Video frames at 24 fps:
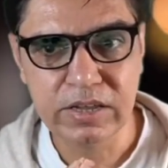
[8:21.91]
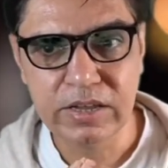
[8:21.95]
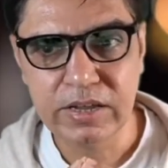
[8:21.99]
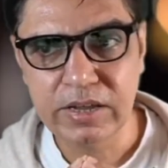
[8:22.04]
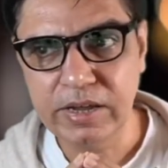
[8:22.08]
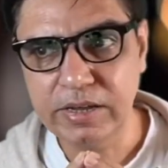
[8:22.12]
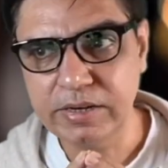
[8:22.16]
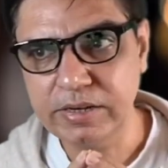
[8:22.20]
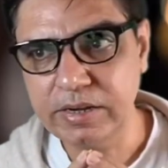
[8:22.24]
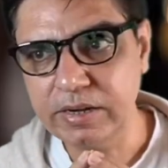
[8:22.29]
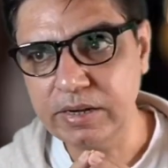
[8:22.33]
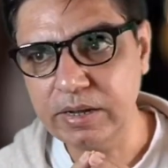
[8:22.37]

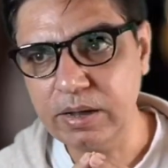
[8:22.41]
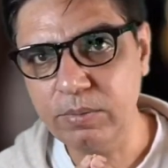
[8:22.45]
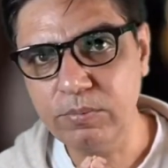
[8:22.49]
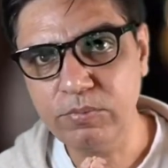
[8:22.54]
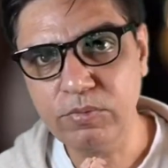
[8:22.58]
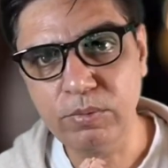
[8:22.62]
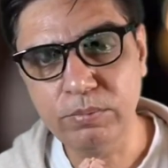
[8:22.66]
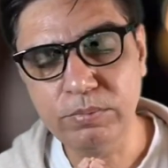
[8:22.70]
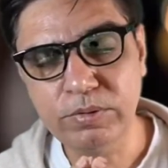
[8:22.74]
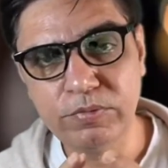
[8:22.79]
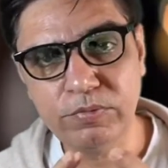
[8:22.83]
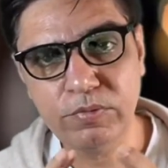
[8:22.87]
it can come
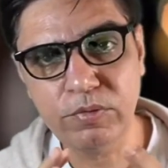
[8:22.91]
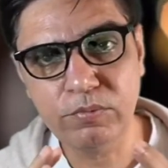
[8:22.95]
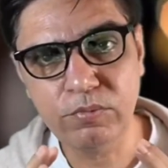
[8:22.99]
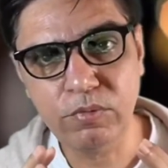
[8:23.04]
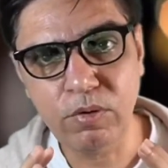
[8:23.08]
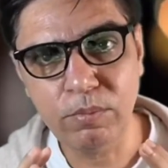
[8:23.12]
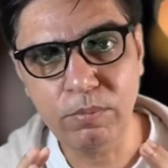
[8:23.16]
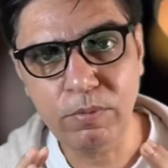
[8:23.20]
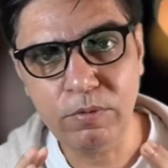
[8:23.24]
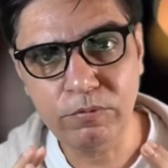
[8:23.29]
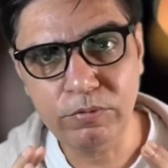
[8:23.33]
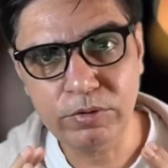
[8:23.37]
from different
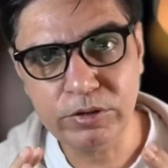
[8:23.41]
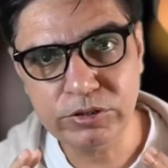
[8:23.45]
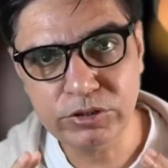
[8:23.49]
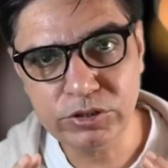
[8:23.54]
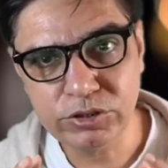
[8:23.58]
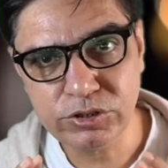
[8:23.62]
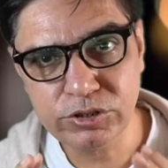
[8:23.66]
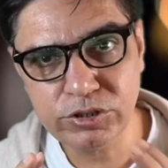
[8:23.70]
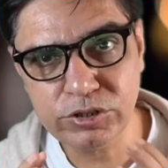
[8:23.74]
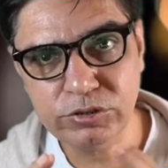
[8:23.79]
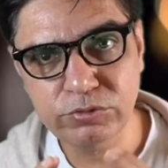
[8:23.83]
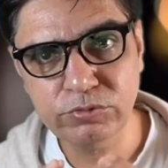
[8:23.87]
form of
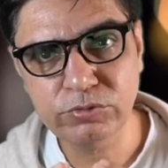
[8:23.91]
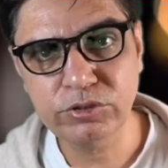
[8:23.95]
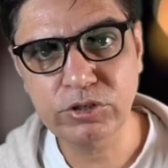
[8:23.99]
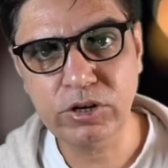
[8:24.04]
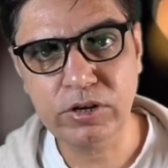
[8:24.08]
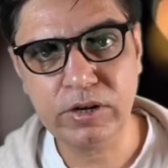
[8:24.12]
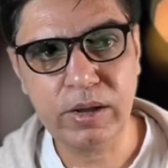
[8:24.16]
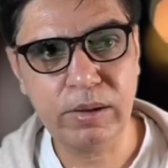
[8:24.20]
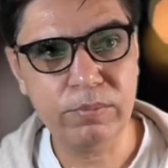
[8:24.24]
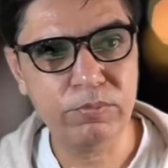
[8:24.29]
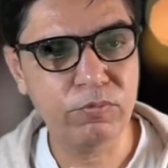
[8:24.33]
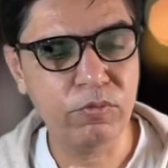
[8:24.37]
registries which are
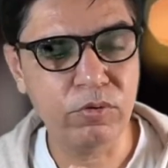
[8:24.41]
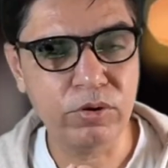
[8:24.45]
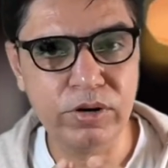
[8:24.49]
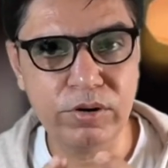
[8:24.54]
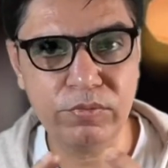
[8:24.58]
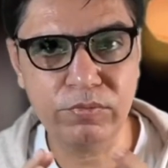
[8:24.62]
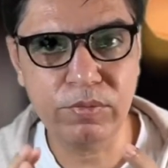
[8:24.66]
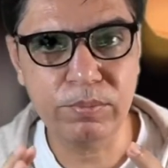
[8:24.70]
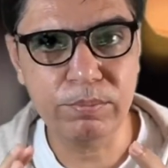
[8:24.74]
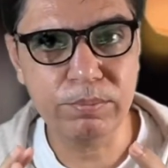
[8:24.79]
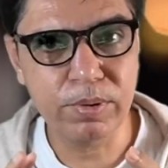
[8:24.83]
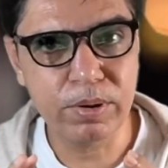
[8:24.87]
kept for
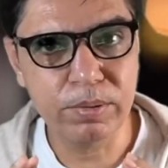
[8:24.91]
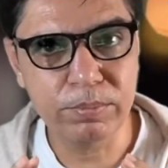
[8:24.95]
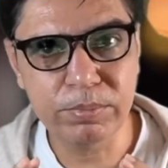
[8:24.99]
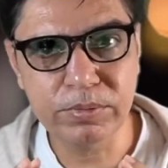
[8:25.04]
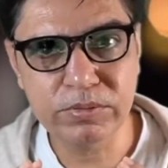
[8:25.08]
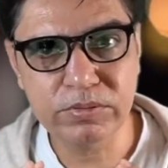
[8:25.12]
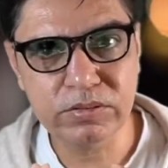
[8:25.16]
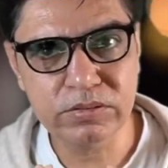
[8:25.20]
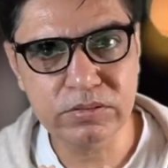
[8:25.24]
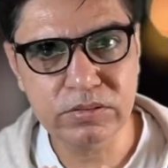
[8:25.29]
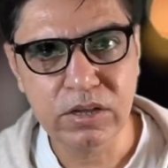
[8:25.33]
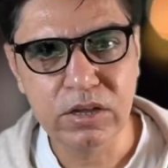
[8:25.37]
different
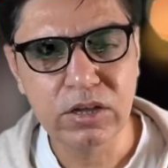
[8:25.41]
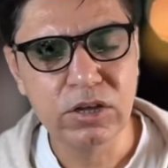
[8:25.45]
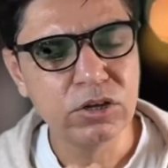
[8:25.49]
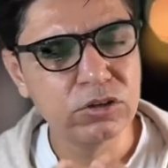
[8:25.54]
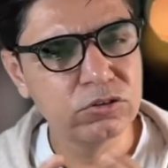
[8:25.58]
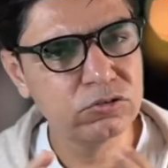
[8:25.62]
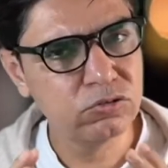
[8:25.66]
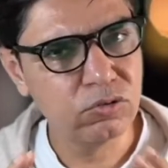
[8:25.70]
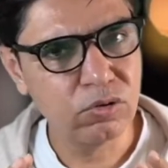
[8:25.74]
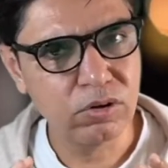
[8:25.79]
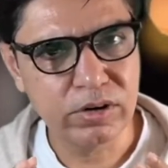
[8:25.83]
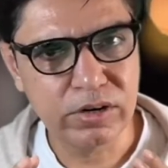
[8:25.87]
purposes,
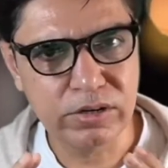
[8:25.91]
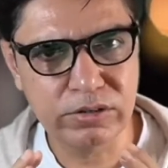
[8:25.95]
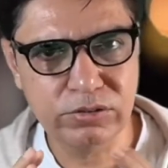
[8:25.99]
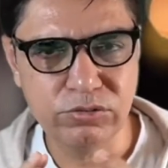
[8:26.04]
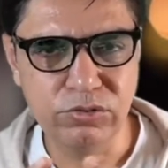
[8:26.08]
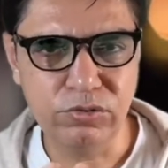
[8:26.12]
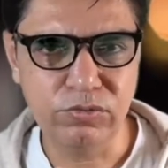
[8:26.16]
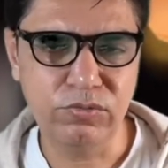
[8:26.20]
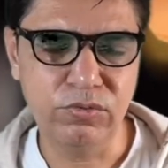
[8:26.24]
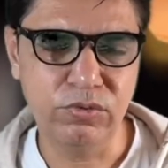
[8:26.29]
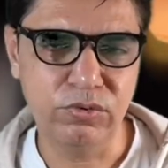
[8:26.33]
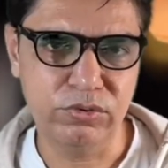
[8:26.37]
so on and so
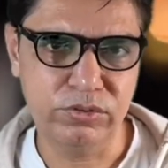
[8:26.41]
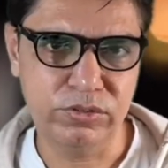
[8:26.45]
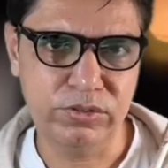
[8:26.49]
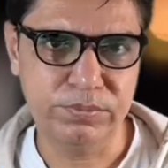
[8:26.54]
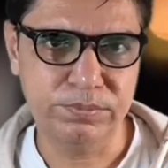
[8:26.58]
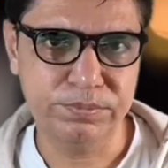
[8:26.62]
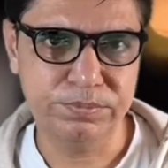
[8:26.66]
forth.